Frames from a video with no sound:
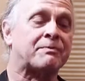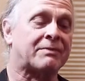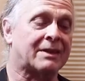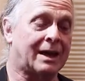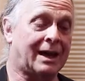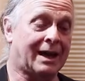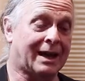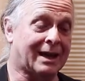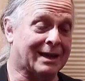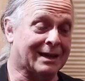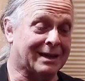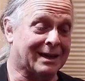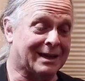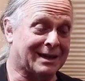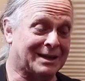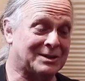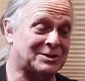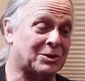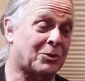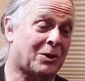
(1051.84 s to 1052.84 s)
And I
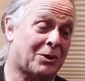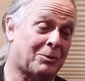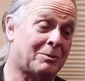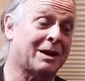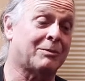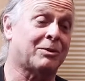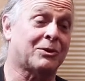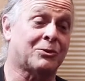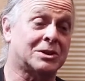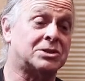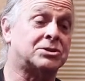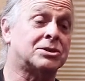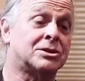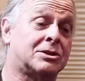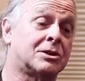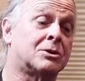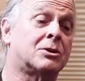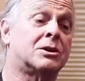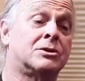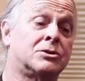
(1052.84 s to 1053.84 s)
said, well, maybe we should
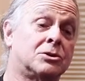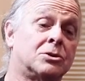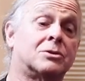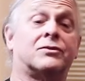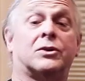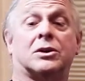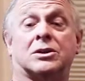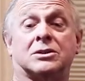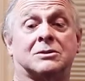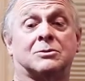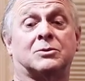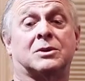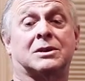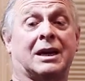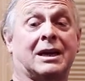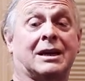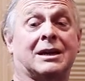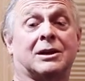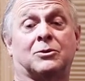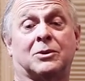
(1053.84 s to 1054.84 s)
do a new version with
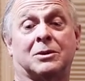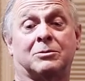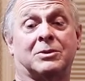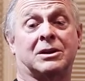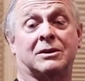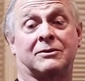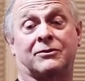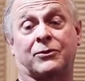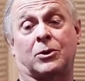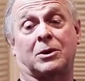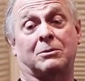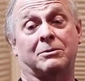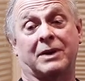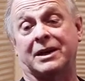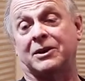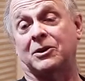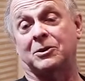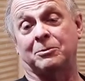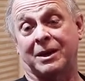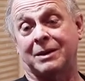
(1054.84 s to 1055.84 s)
80 women and 4 men,
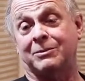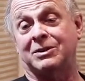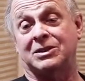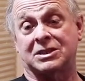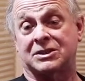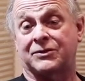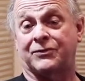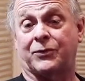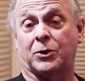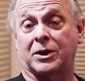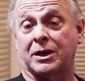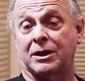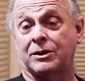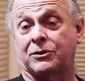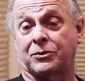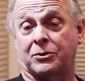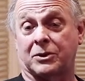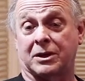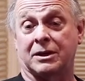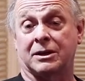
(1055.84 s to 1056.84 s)
or maybe just
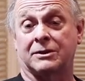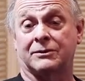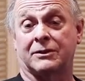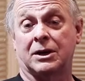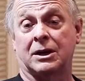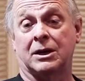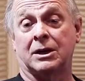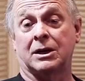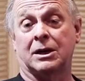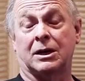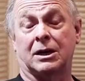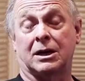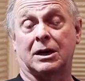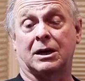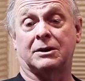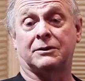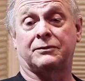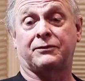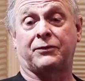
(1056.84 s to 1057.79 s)
44 and